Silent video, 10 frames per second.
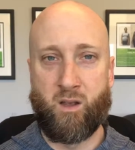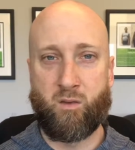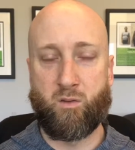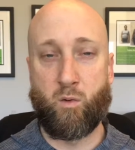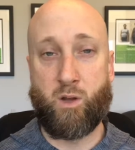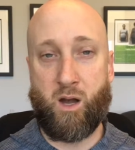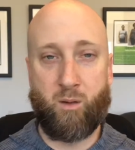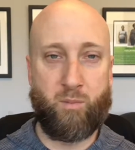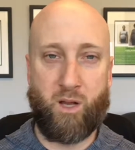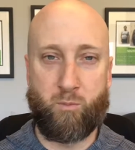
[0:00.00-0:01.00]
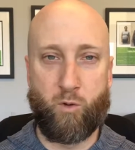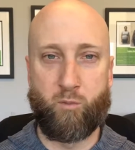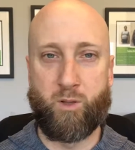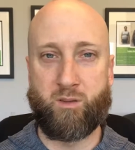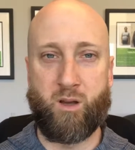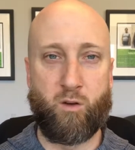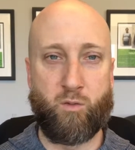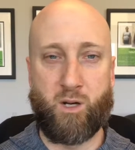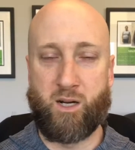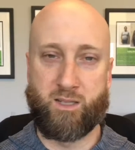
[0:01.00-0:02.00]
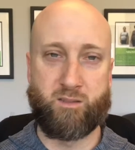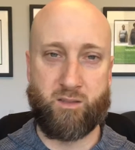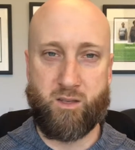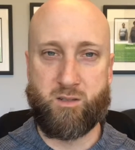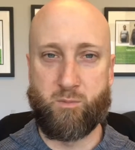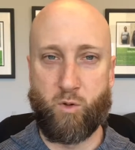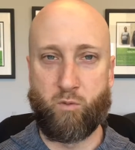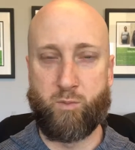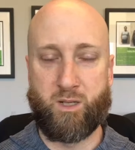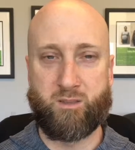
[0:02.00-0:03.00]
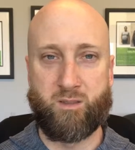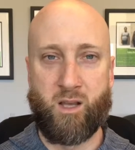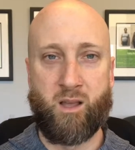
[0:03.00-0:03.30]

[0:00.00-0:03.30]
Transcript: so compound movements over isolation movements.